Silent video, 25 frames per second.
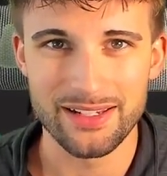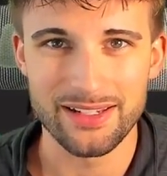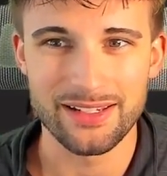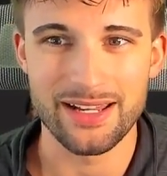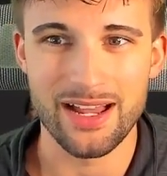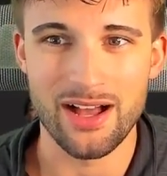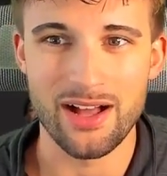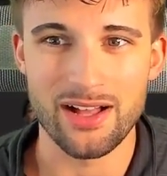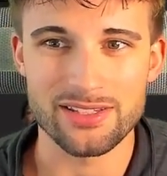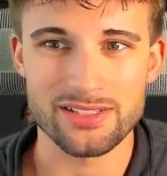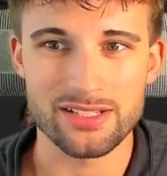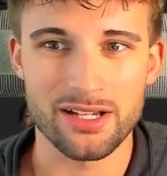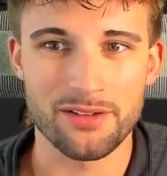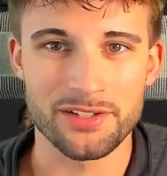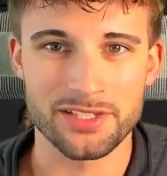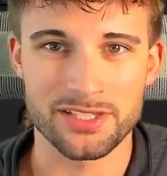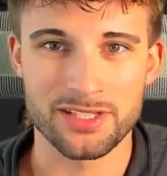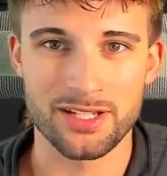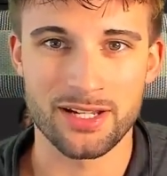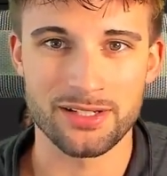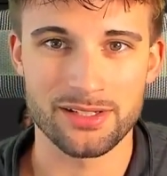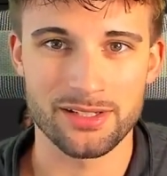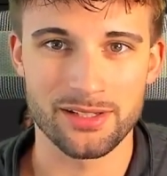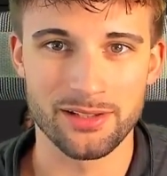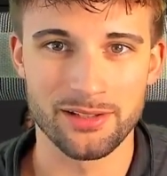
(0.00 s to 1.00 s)
Now, that's obviously
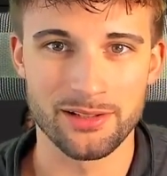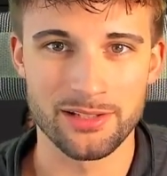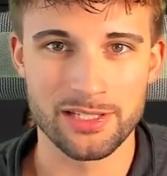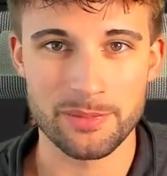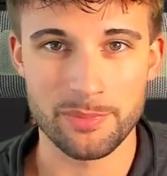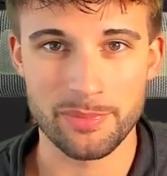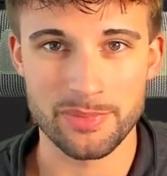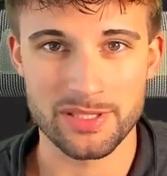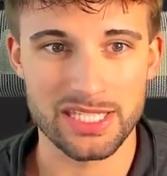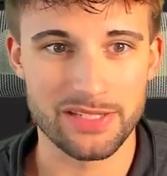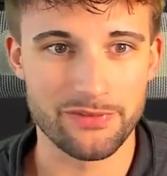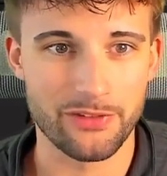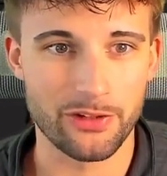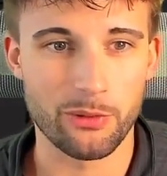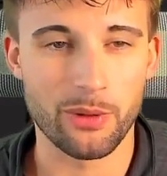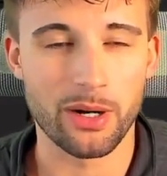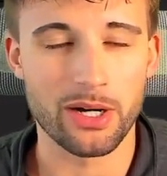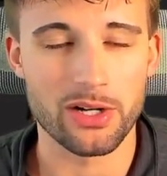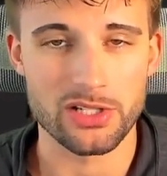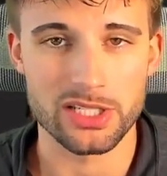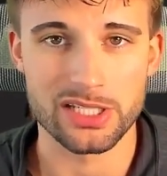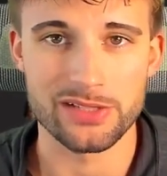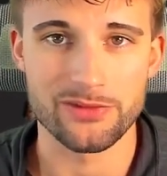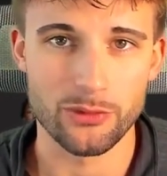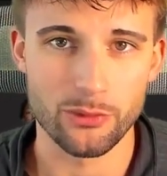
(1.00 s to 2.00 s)
not to the specific wide
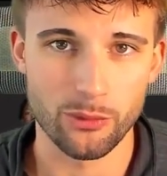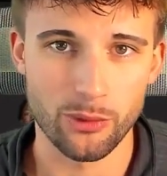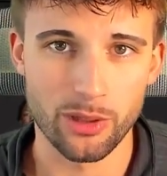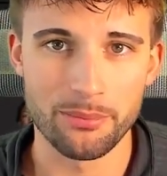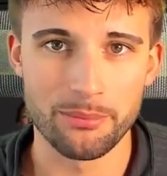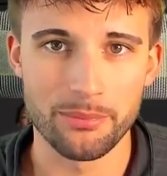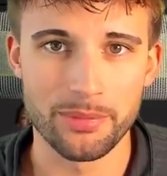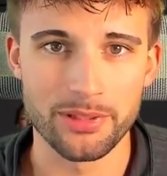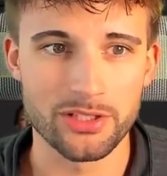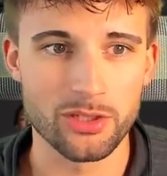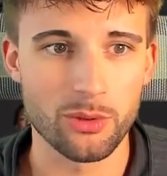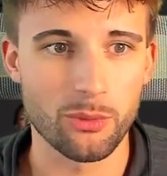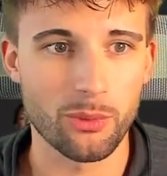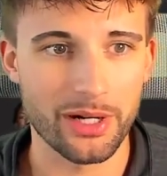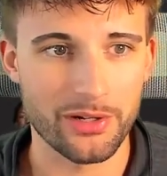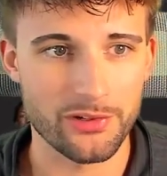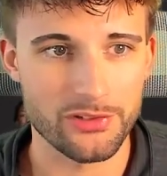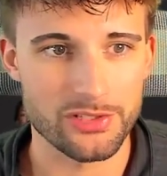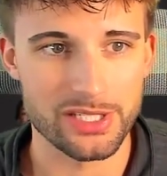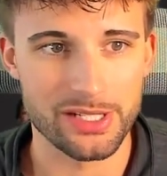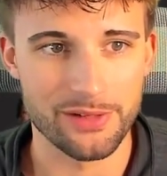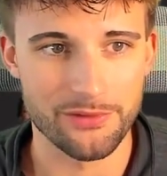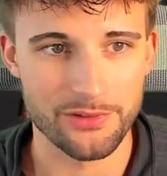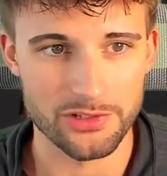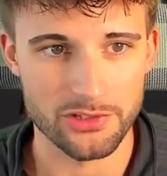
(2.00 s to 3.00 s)
receiver one, but to wide
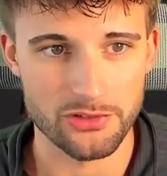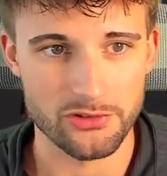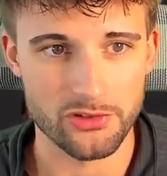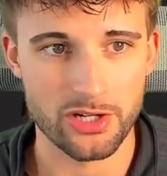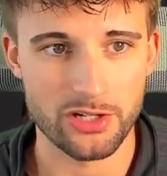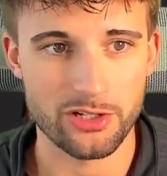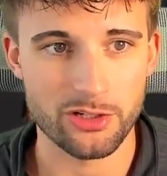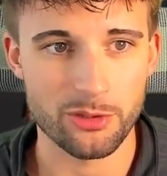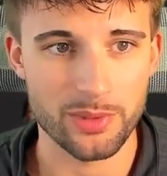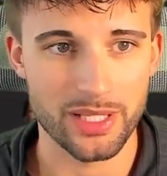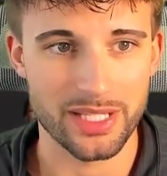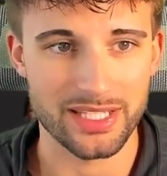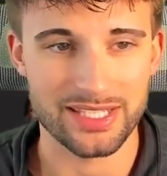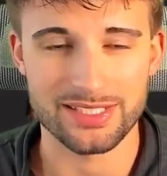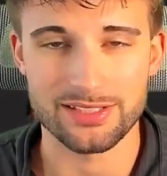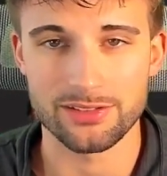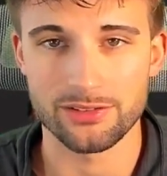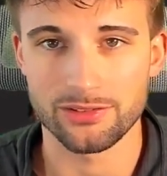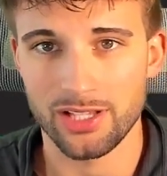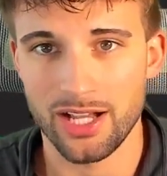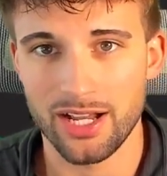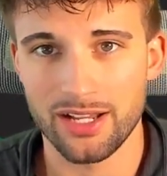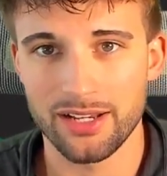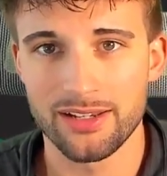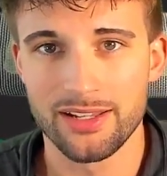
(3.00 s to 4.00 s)
receivers in general, but that's still a
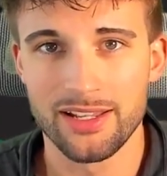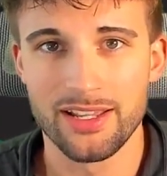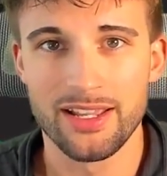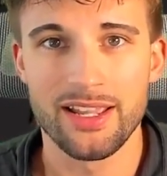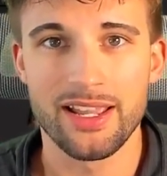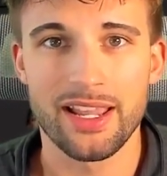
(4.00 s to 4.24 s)
lot.